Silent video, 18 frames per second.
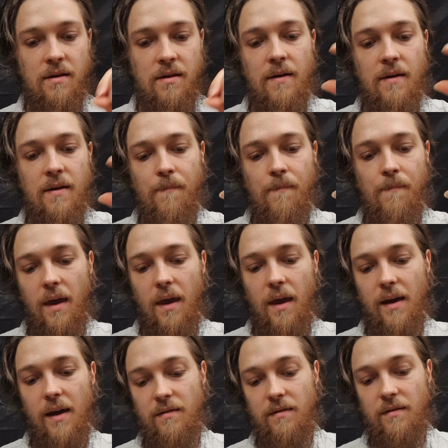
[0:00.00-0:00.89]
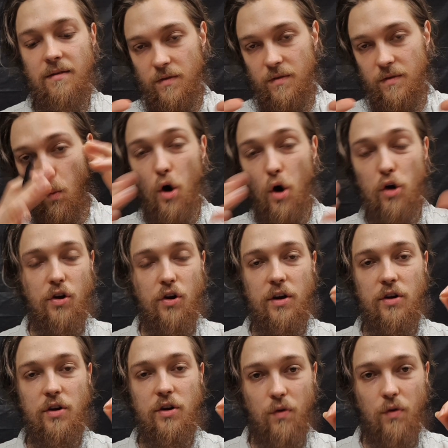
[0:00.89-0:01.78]
and the, the water it
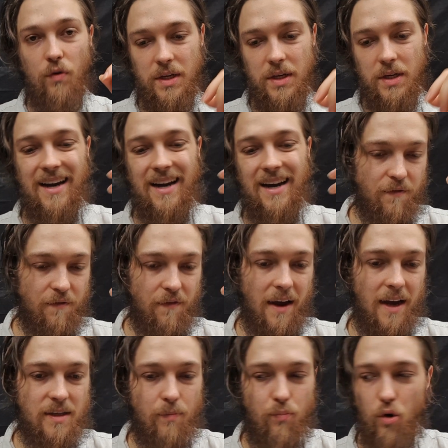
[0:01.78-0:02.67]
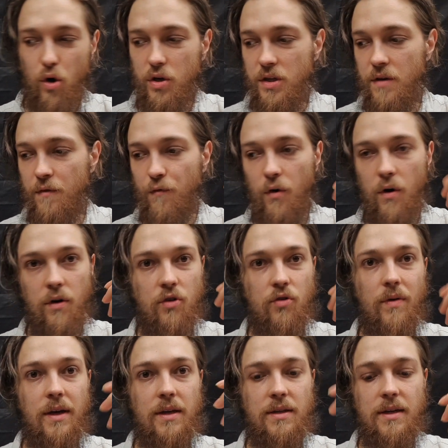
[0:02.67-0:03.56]
draws in kind of as a proxy for
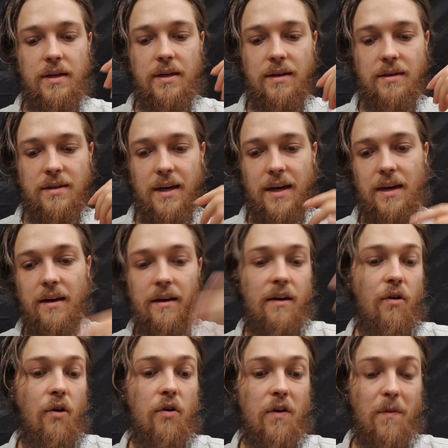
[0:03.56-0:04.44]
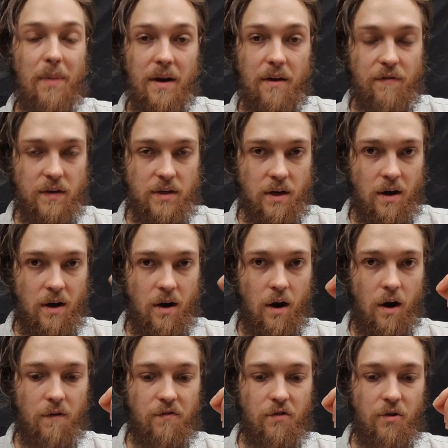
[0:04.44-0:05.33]
creatine intake or the benefit
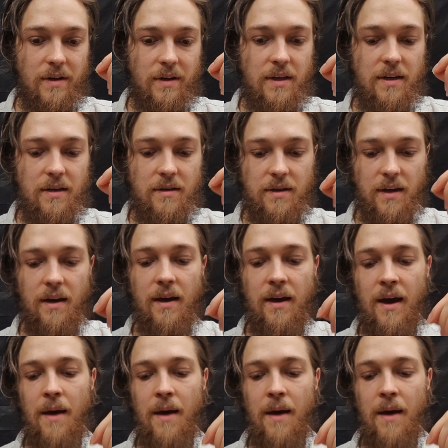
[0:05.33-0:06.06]
of creatine intake.